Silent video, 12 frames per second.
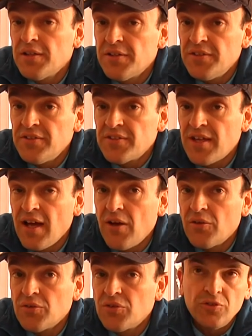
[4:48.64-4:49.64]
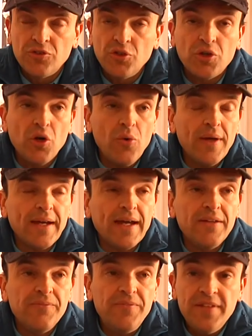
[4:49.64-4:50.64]
discount. So going
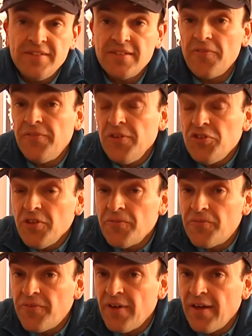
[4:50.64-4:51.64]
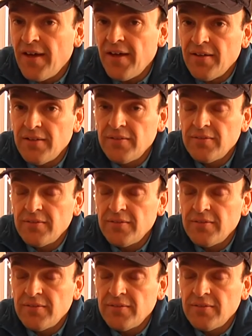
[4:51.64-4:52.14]
and visit a fishing fair